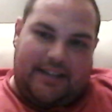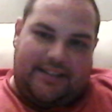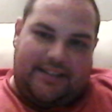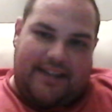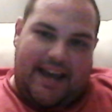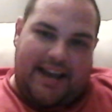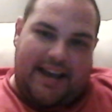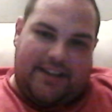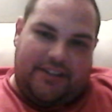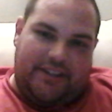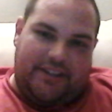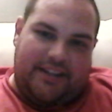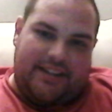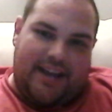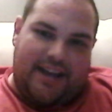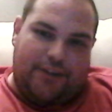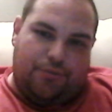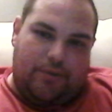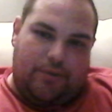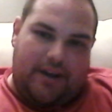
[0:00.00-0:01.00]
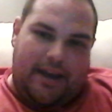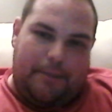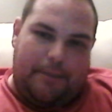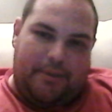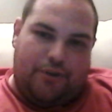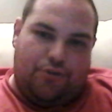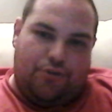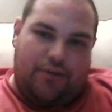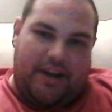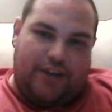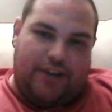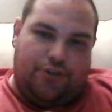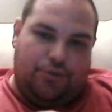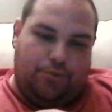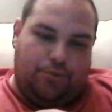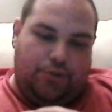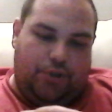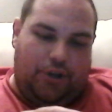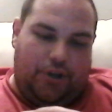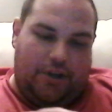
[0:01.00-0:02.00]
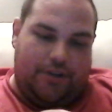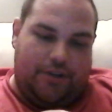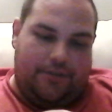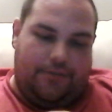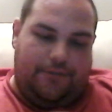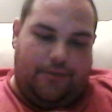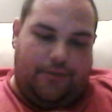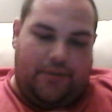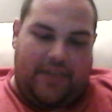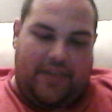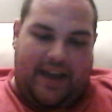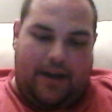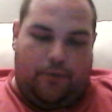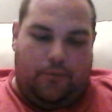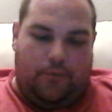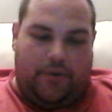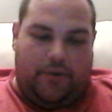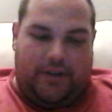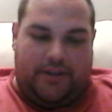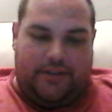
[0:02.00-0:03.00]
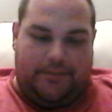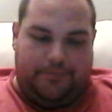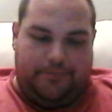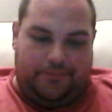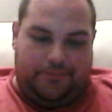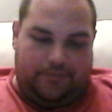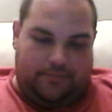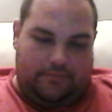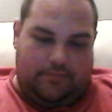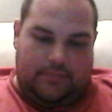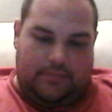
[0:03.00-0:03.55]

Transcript: Exactly, that's when I've been trying to look for that one.